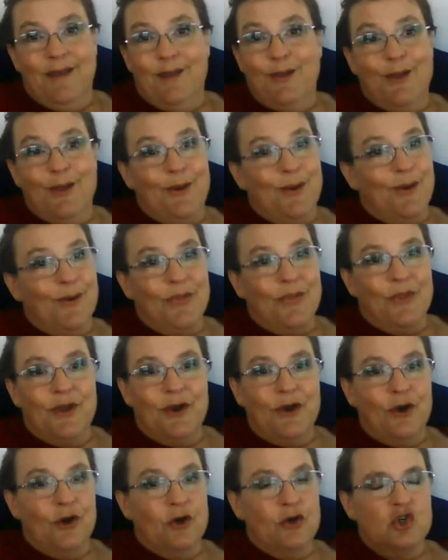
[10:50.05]
You know,
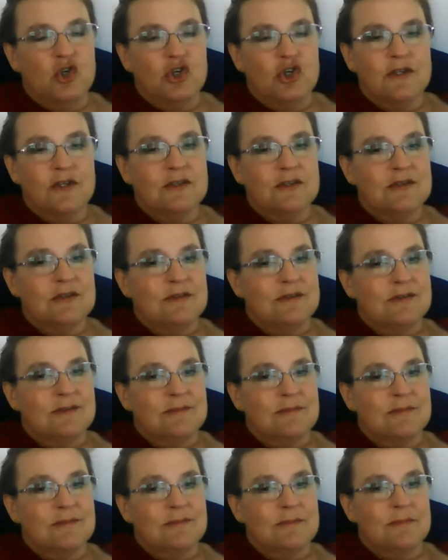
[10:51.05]
they're just
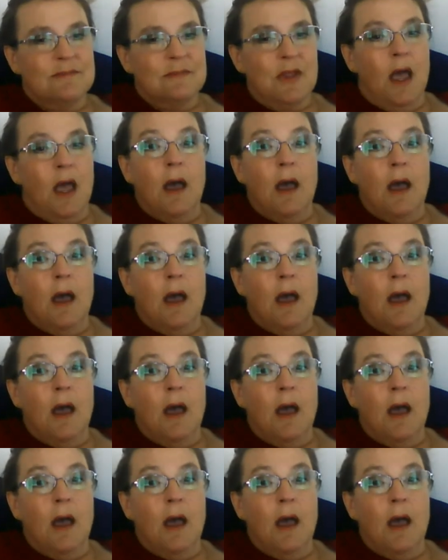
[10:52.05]
a